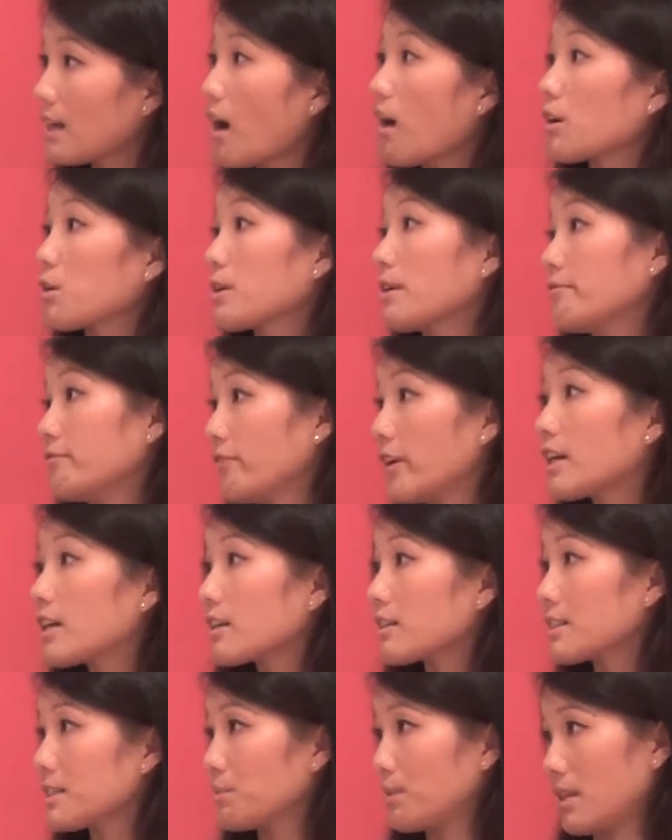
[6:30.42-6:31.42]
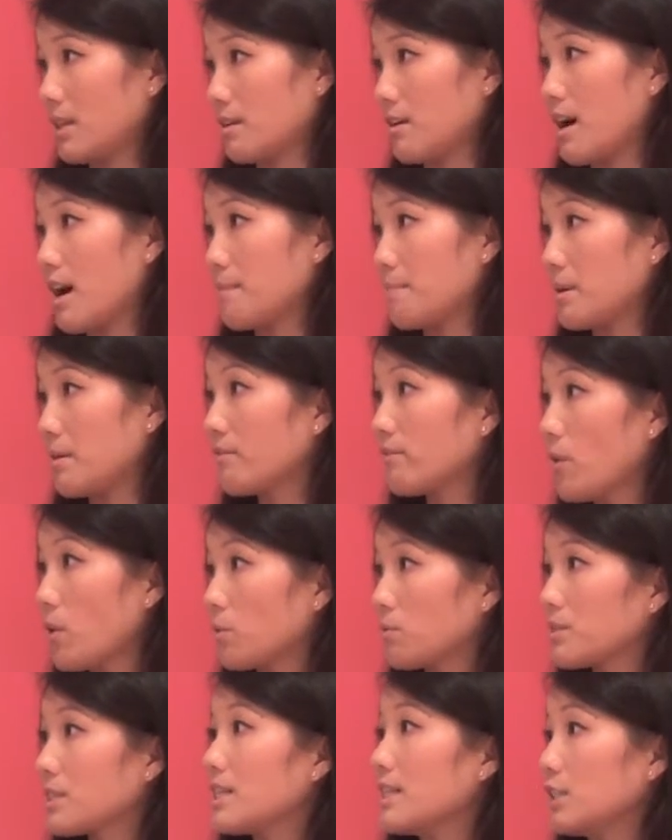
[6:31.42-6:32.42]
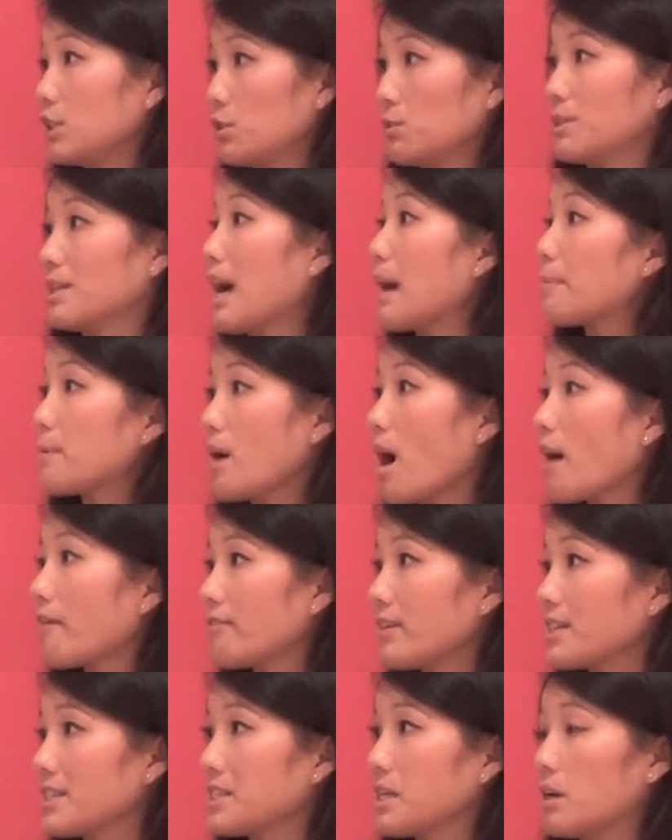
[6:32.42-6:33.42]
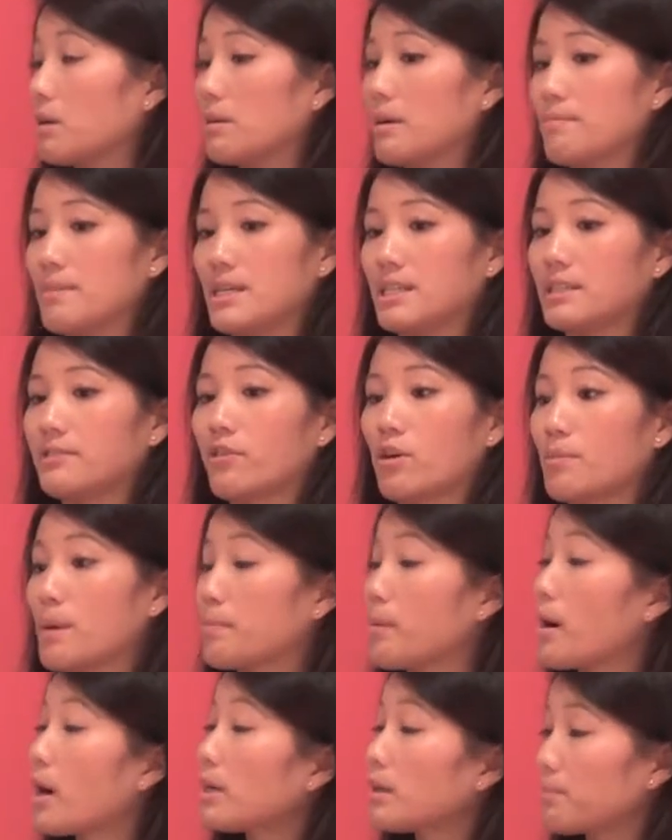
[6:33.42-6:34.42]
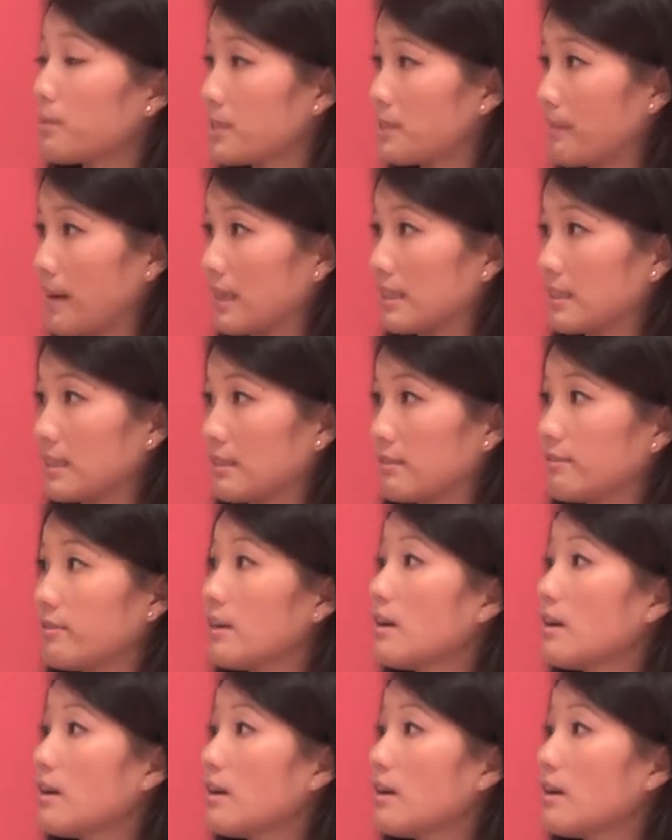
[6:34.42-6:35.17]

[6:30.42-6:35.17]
auto configures with our IP phones into an IP Office. So it means from a partner perspective,